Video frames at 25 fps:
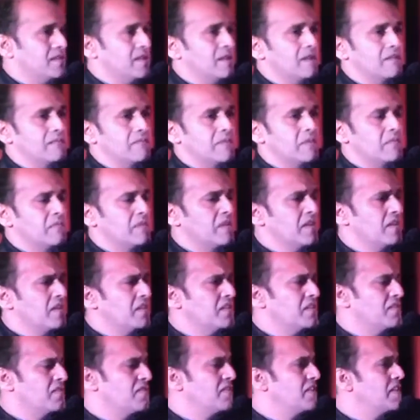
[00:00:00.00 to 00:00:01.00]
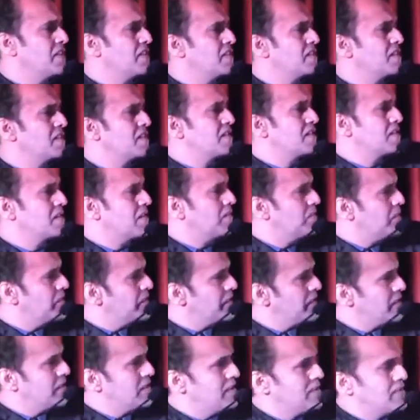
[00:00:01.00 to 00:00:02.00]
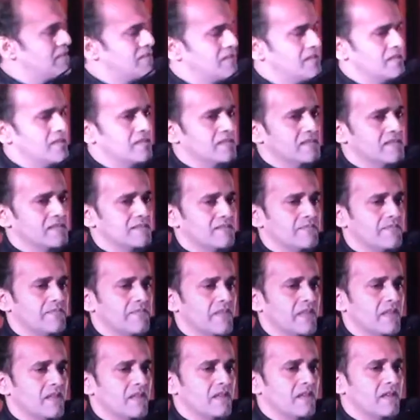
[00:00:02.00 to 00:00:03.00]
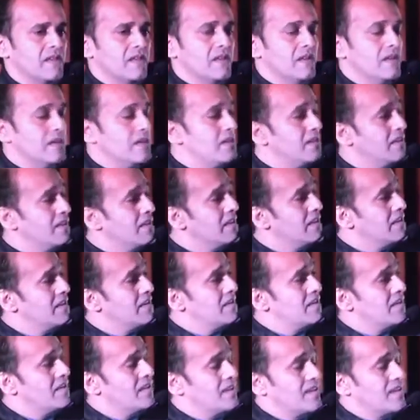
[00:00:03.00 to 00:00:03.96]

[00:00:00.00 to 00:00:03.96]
and maybe another 500 community health centers, need